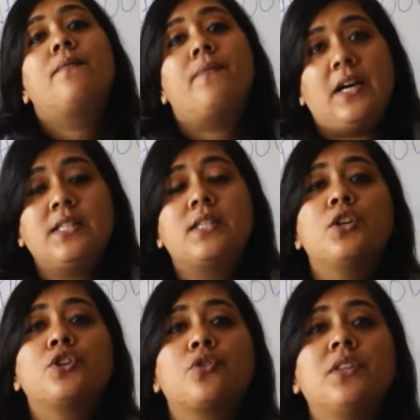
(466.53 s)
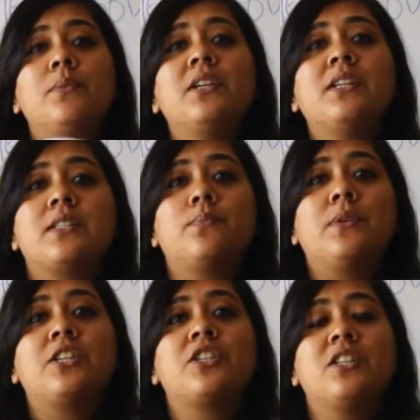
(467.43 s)
First, show them the
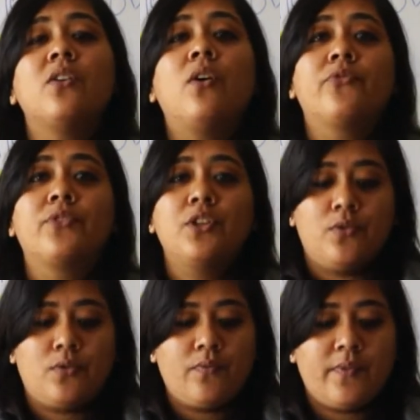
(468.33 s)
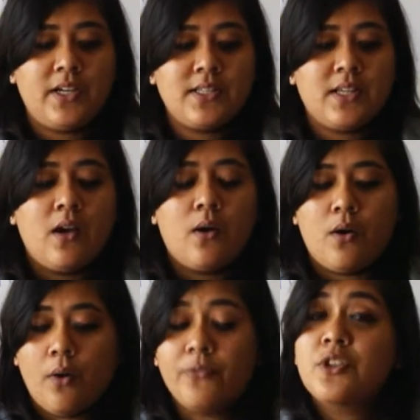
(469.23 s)
display sheet of the universe,
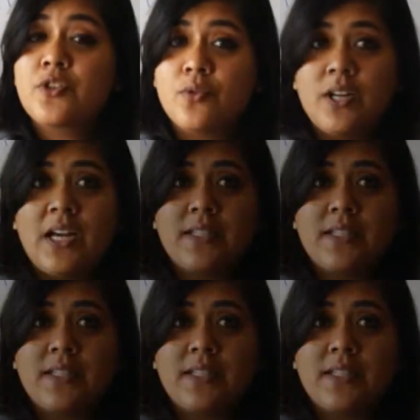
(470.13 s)
of the solar